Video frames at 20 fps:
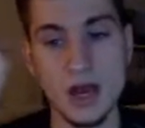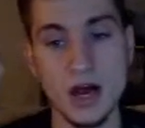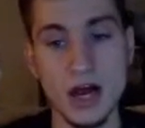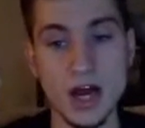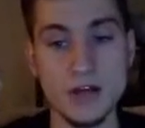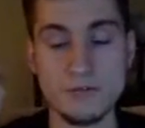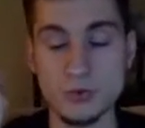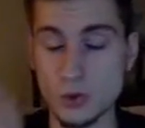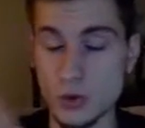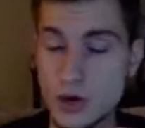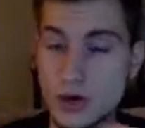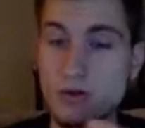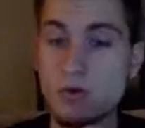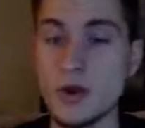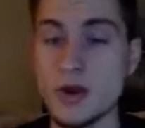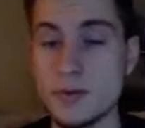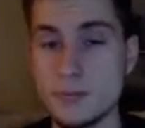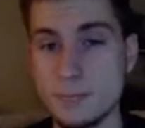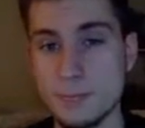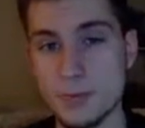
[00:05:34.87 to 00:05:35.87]
If you want to
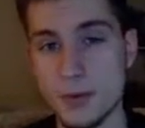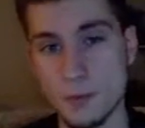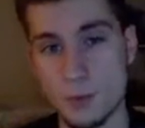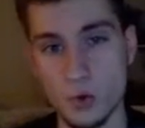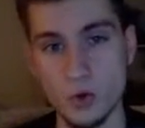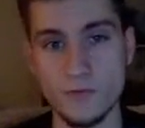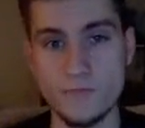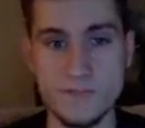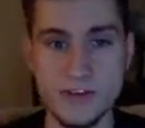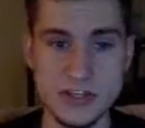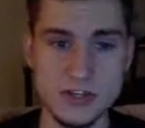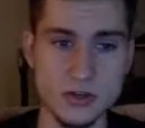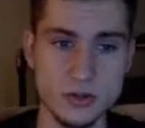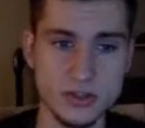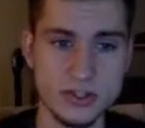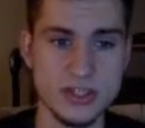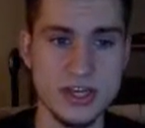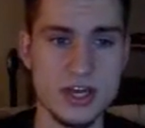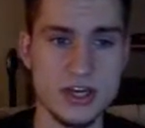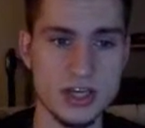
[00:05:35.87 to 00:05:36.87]
run a more physical
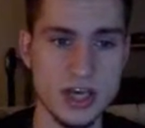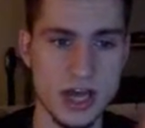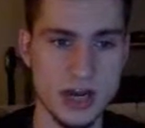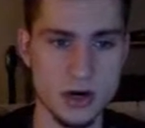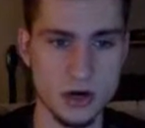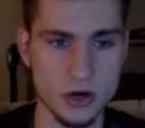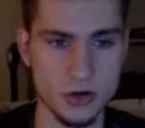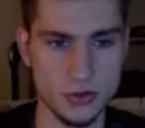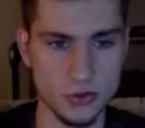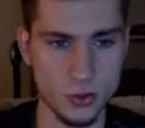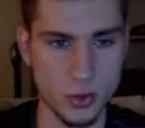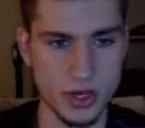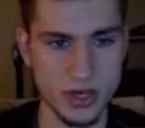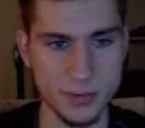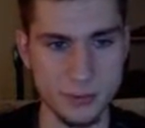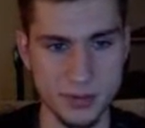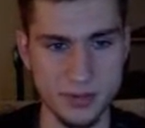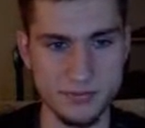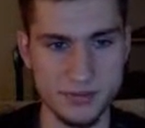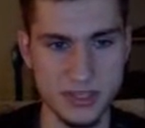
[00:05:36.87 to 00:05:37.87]
set, you got Earthquake. I
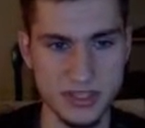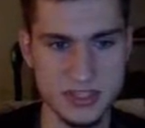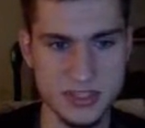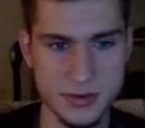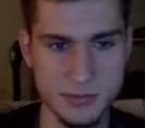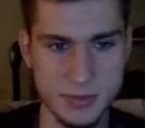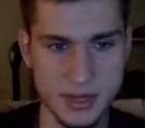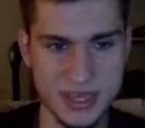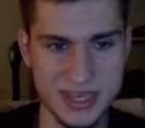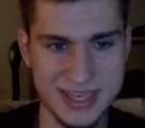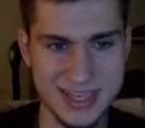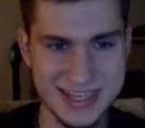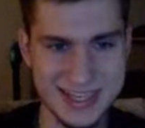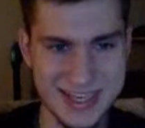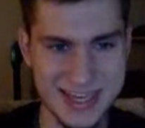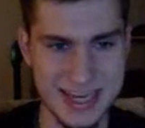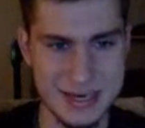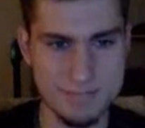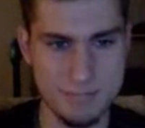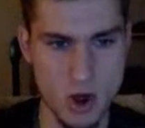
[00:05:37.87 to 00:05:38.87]
believe you get something like
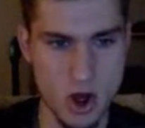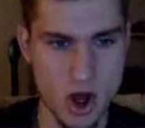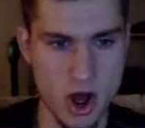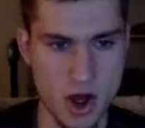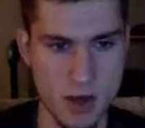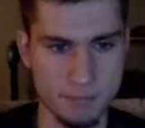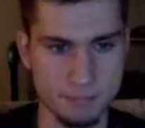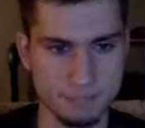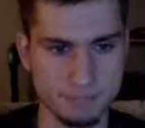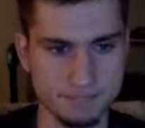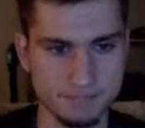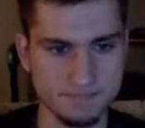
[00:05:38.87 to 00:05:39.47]
Seed Bomb.